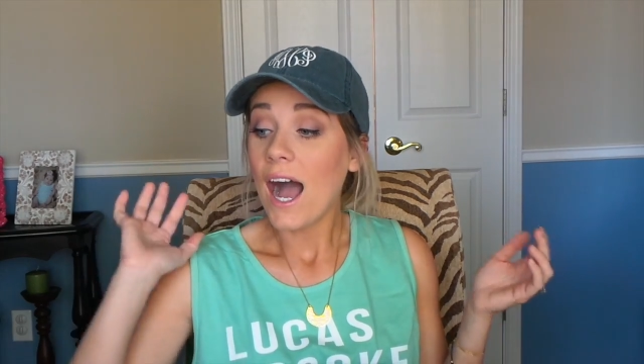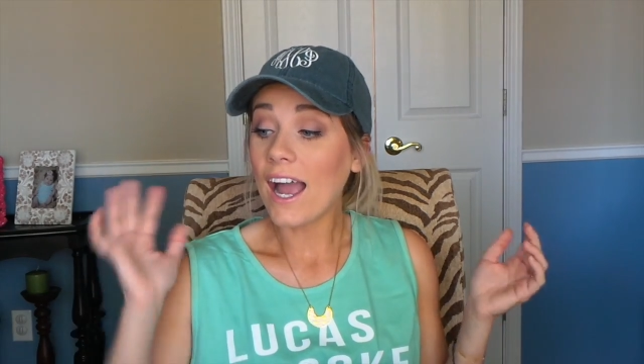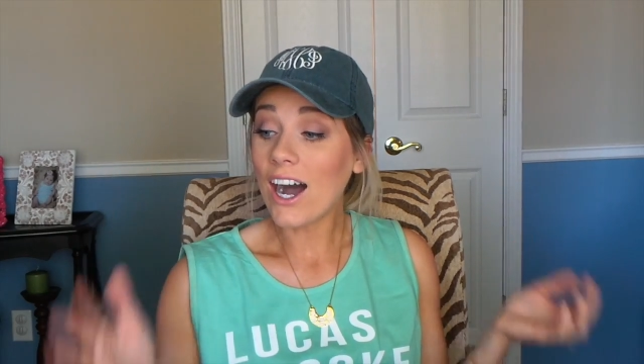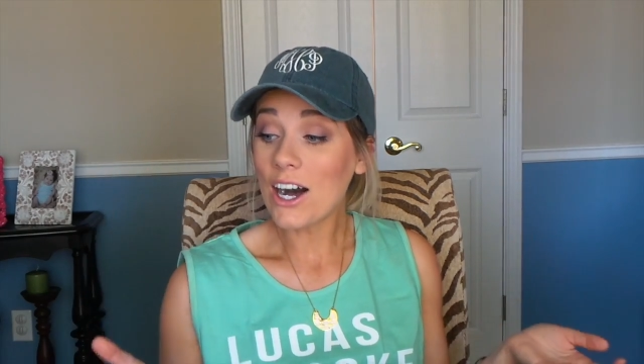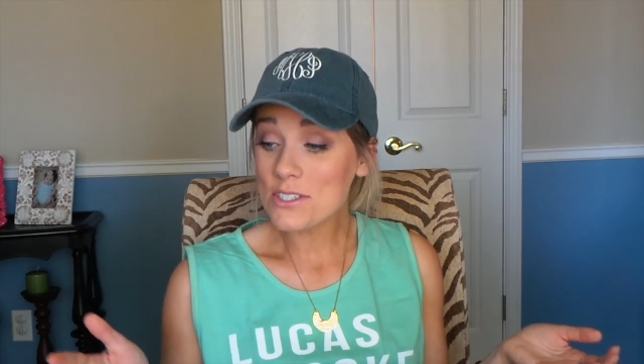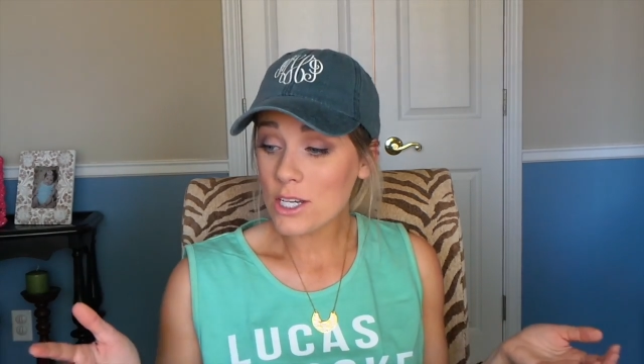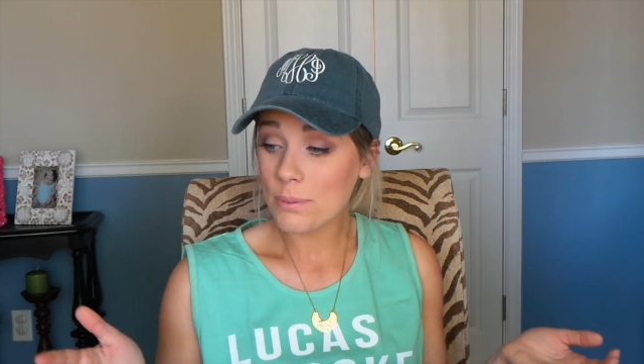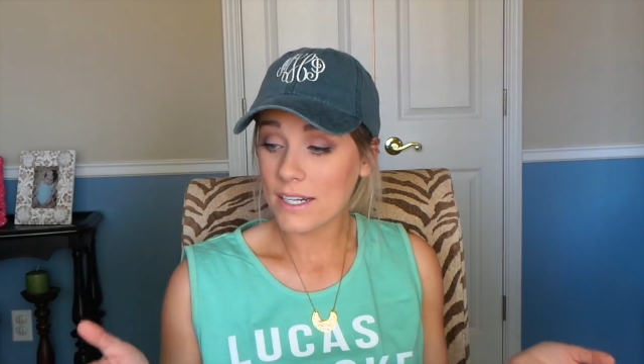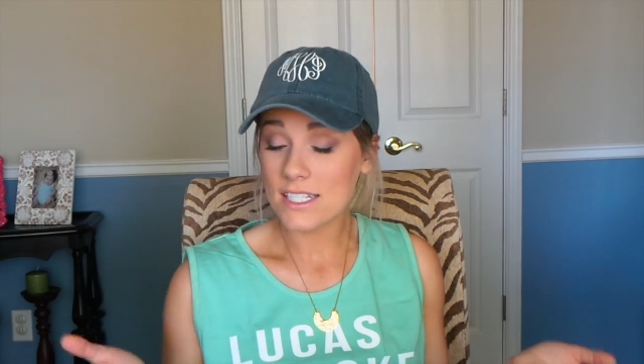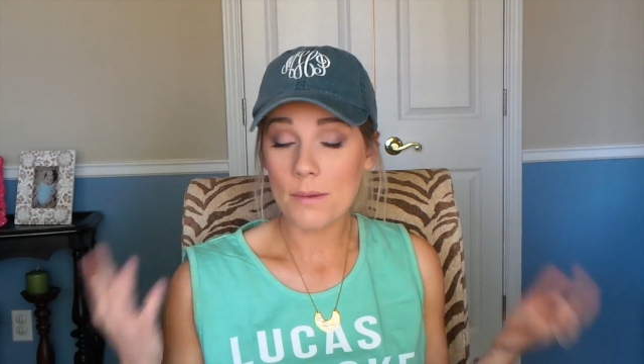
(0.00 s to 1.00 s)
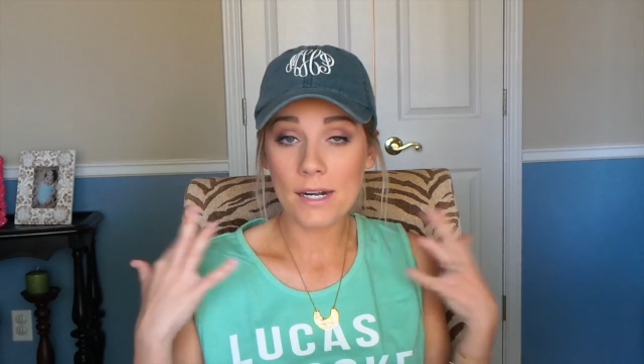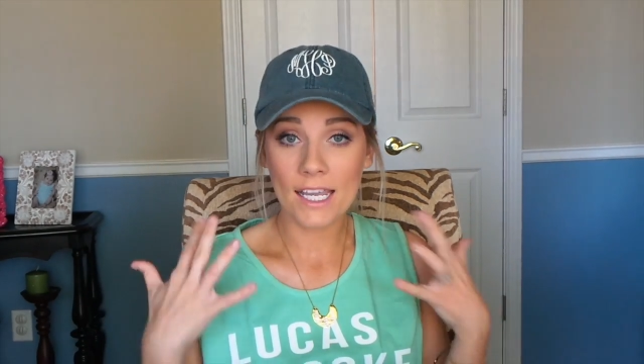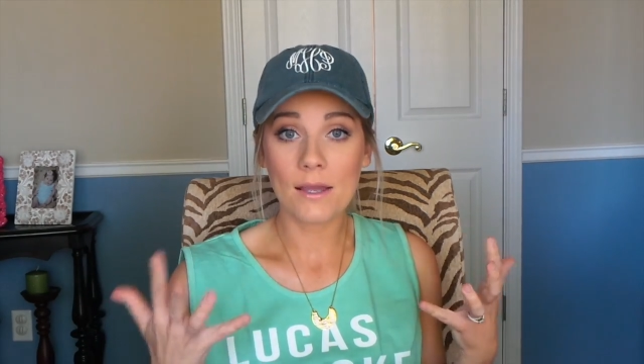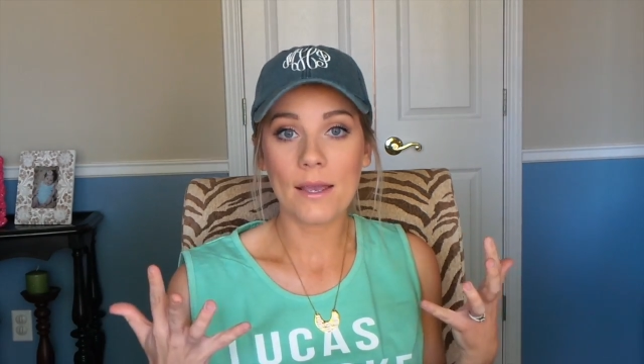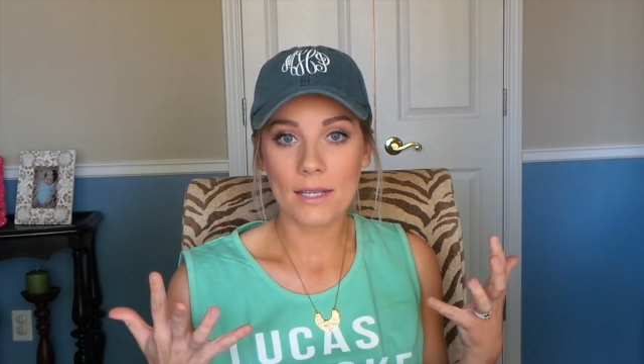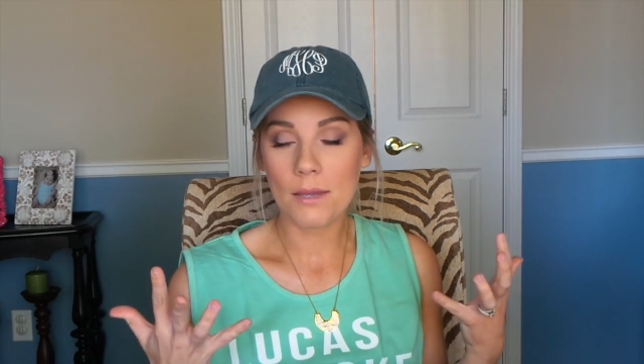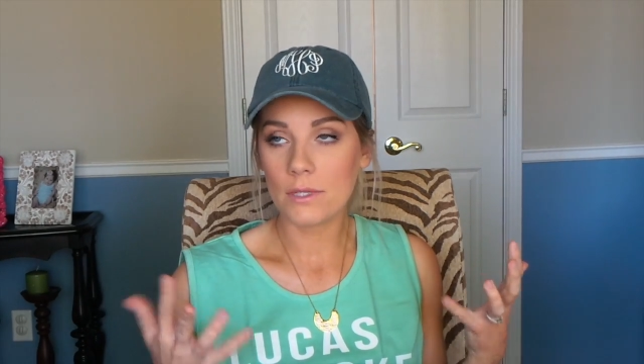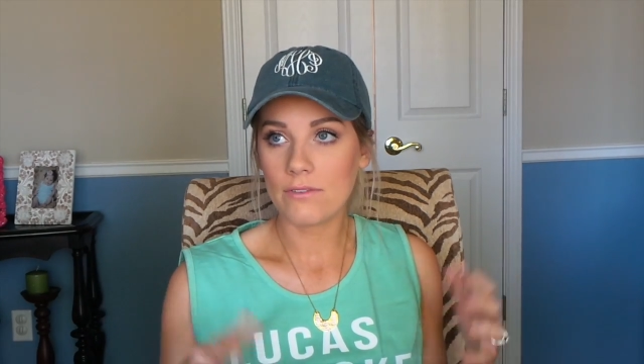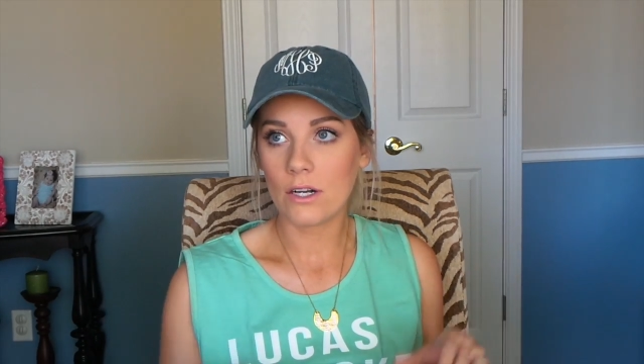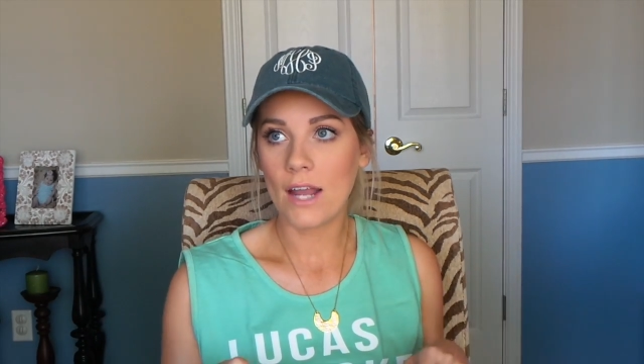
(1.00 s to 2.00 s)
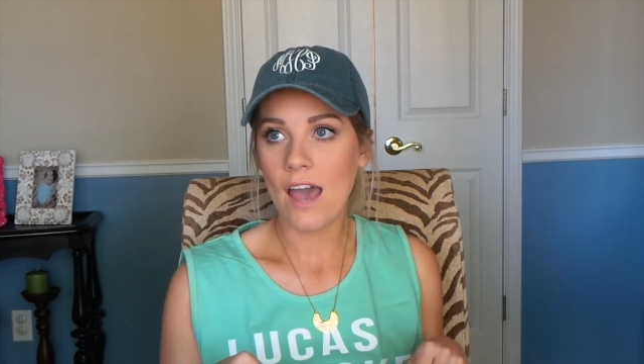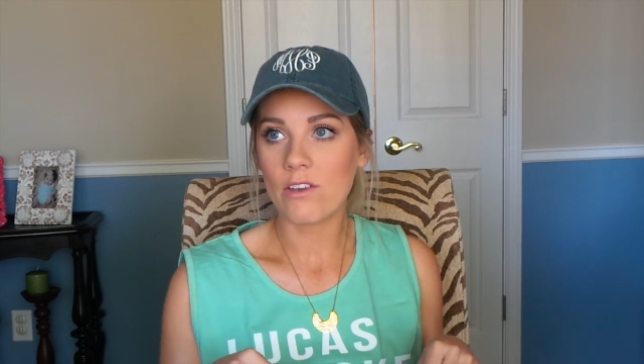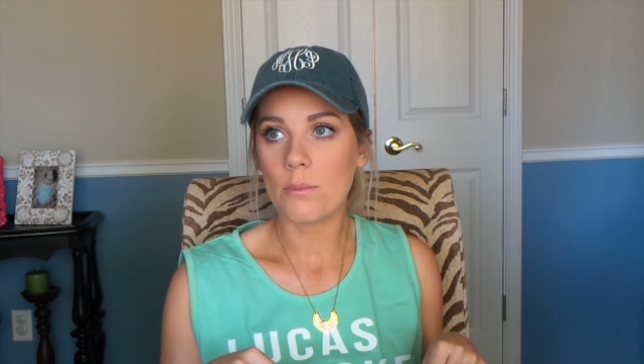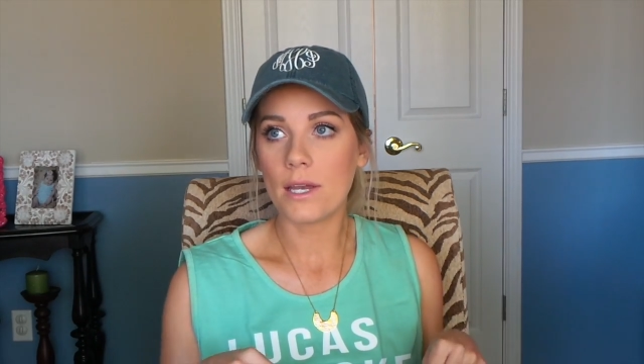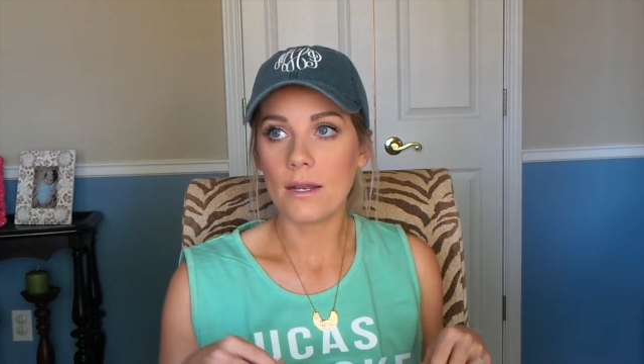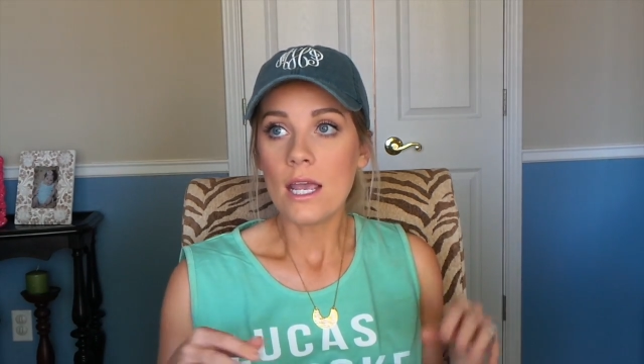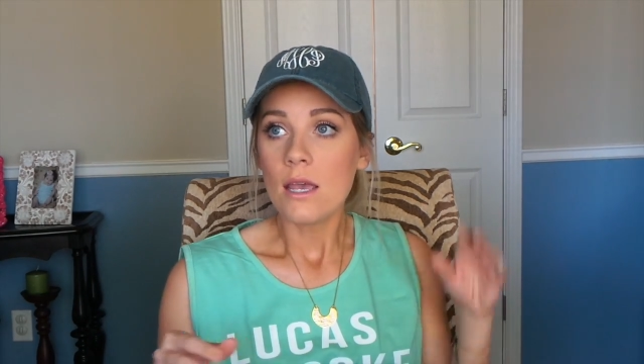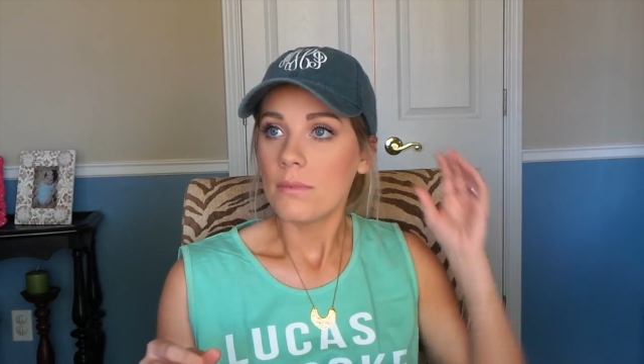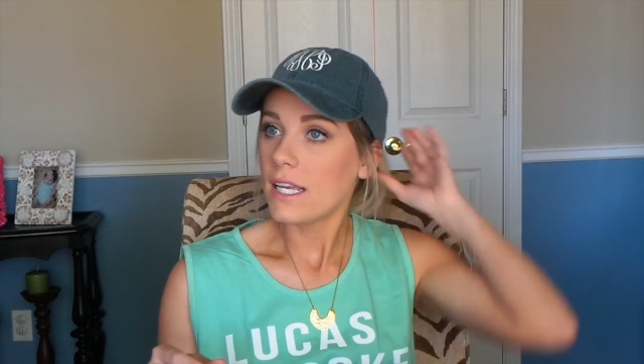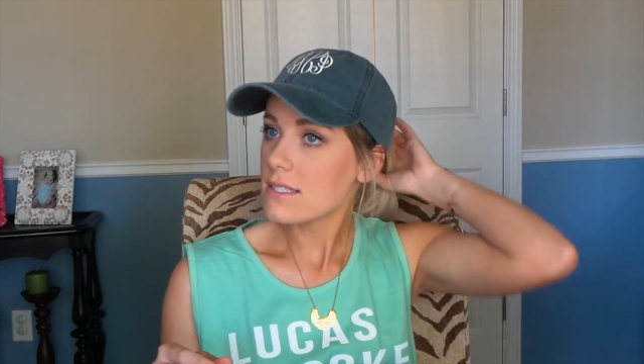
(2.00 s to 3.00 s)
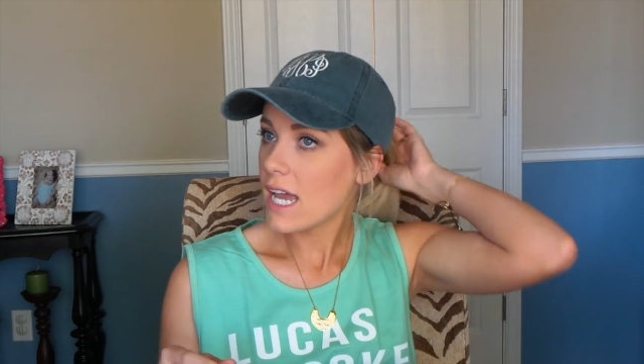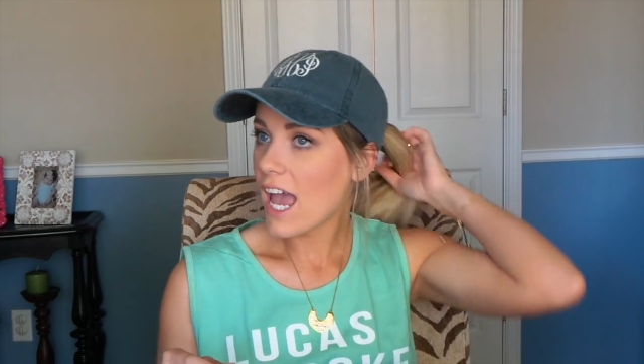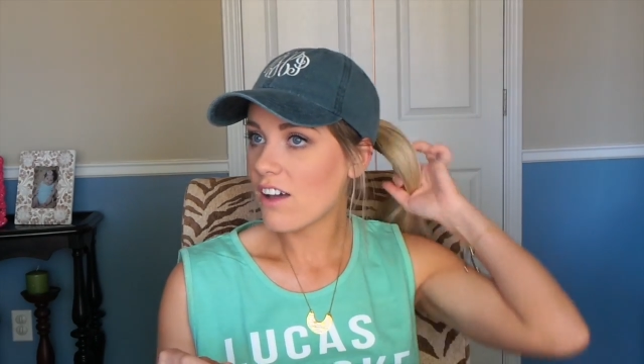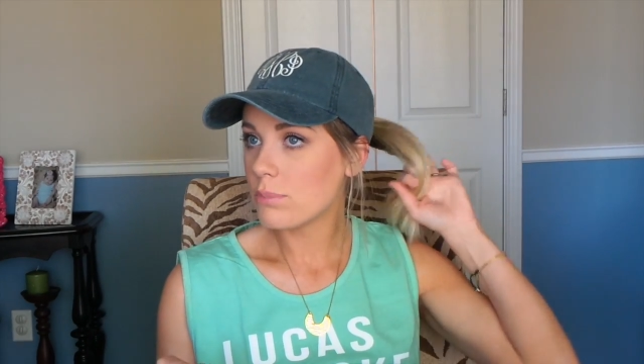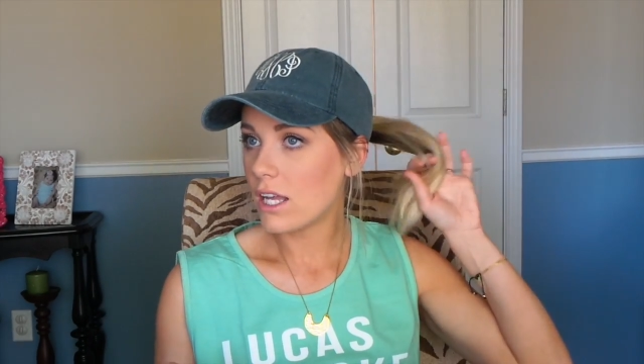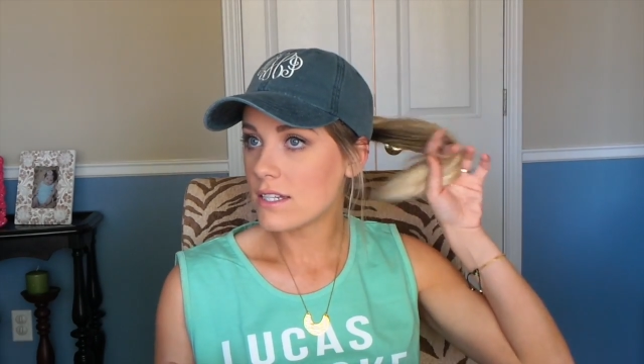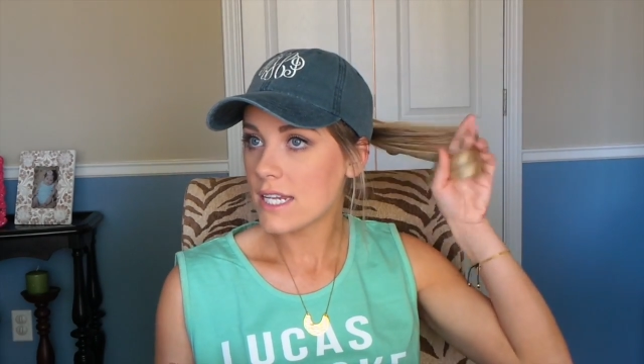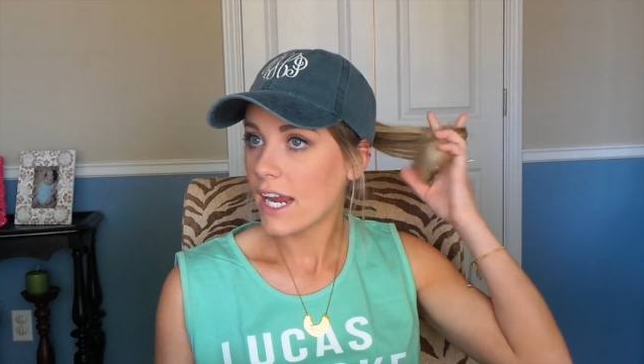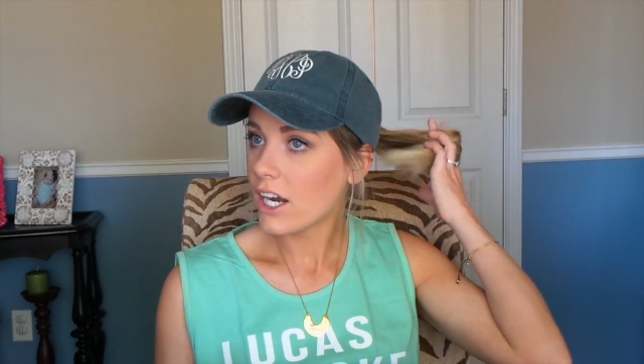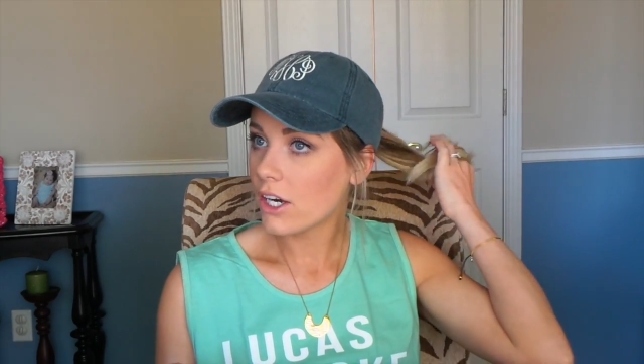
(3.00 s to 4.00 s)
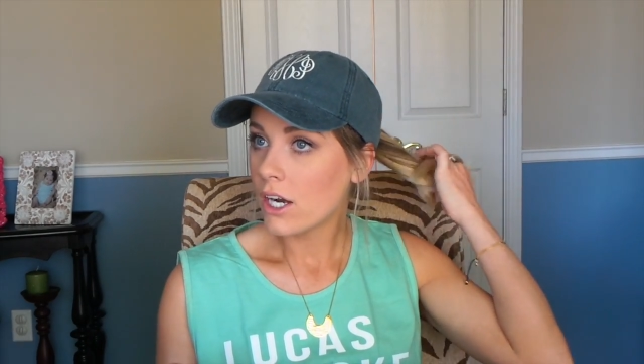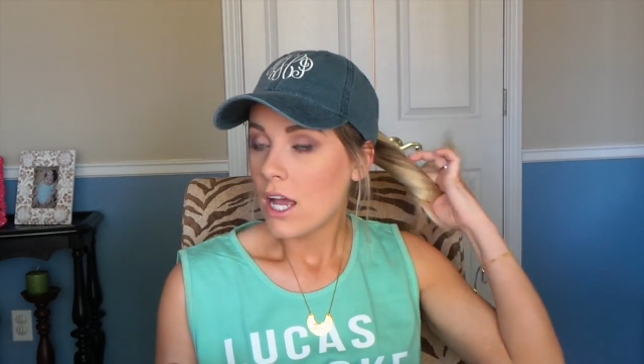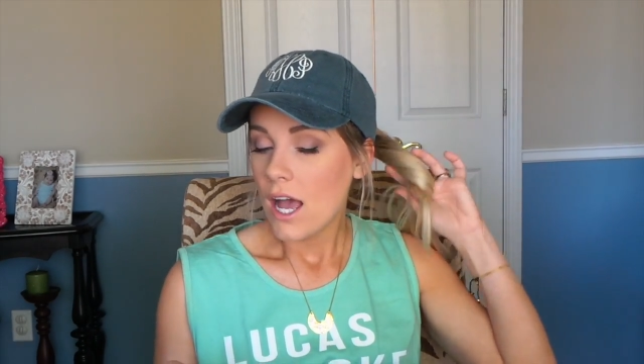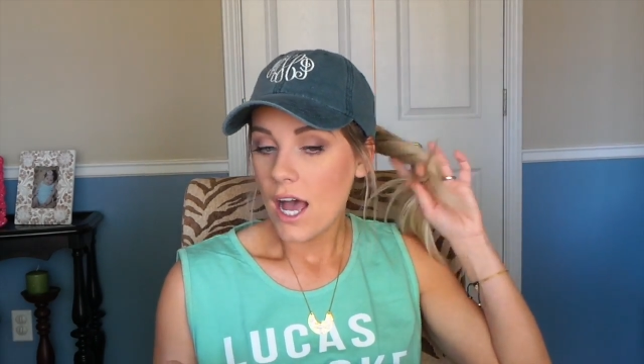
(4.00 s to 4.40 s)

I also picked up, and I can't believe I don't have it, but because I have blonde hair,